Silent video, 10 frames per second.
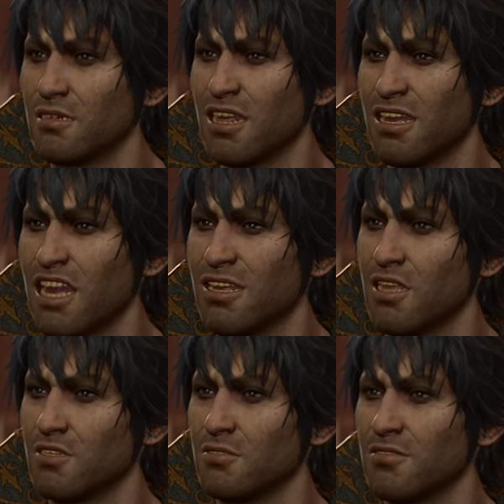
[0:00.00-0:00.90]
like any
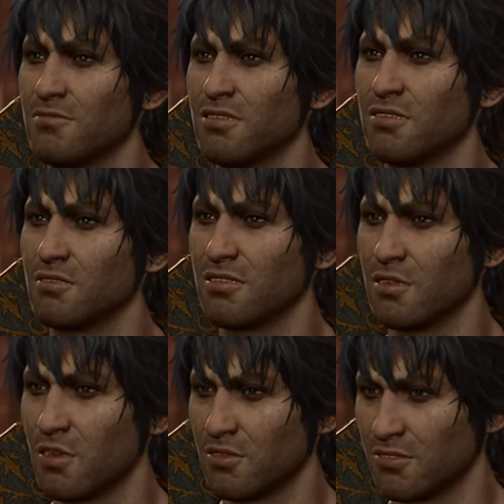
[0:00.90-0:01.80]
other subject in
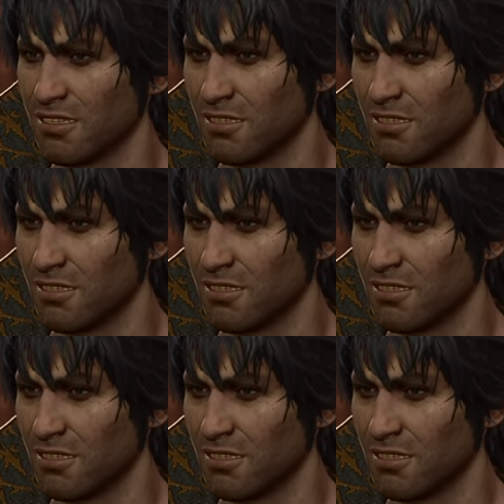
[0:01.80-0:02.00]
our